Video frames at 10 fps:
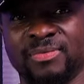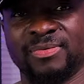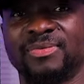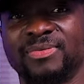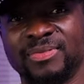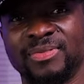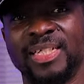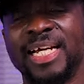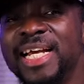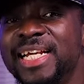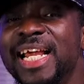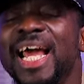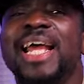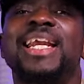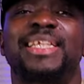in
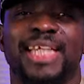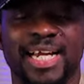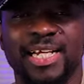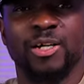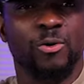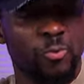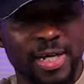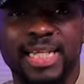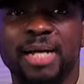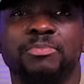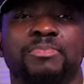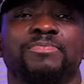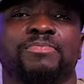anything with them.